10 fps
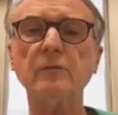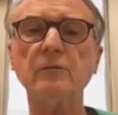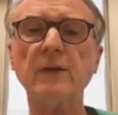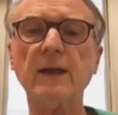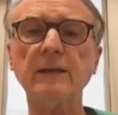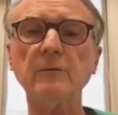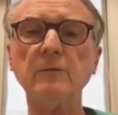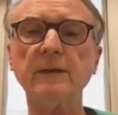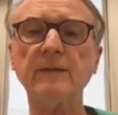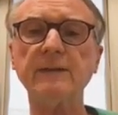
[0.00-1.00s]
to
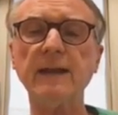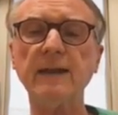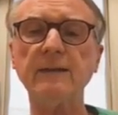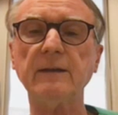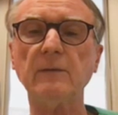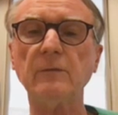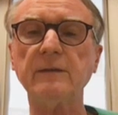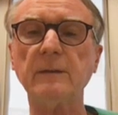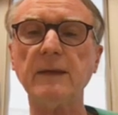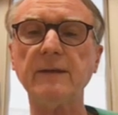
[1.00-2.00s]
drug-eluting stent
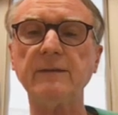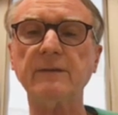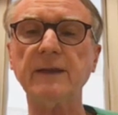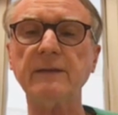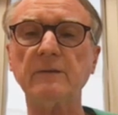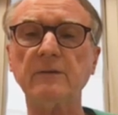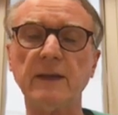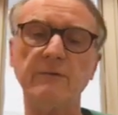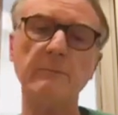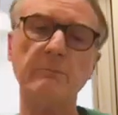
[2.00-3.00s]
with a MACE rate of
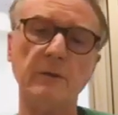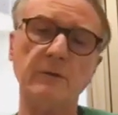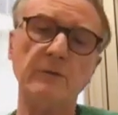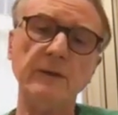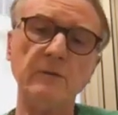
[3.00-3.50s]
7.3.